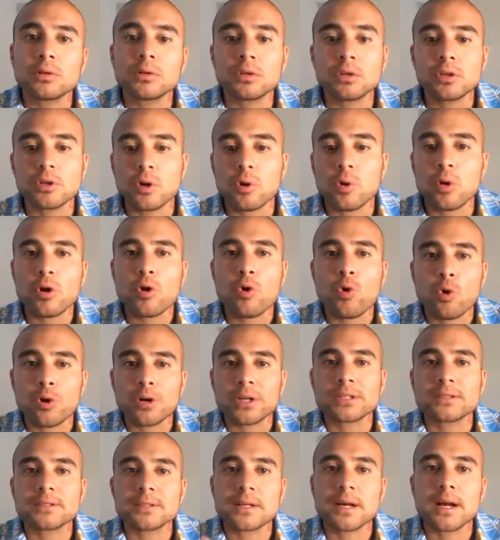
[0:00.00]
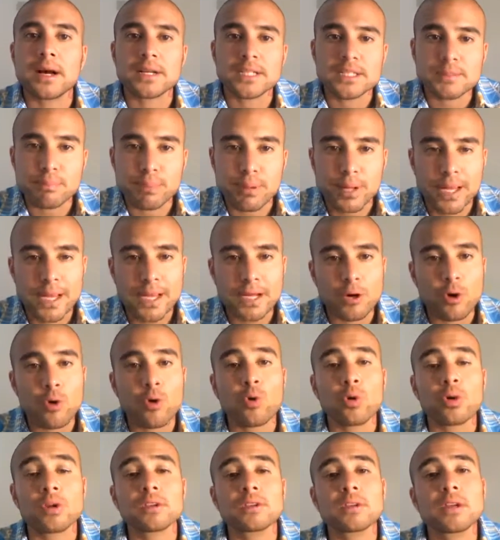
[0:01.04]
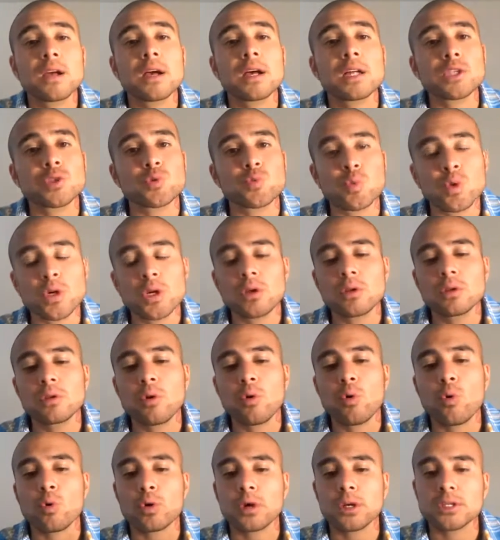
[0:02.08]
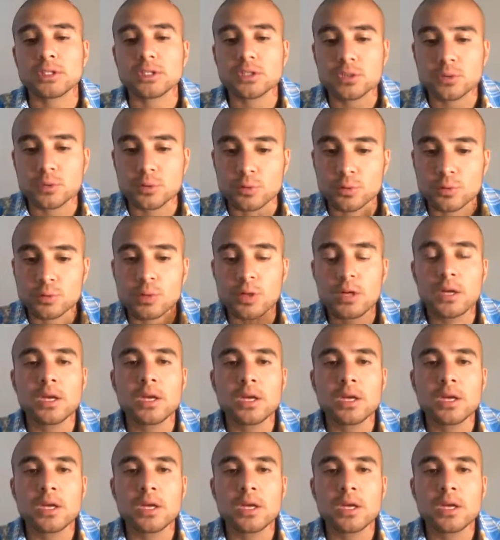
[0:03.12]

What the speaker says: according to God's plan, according to God's will, according to,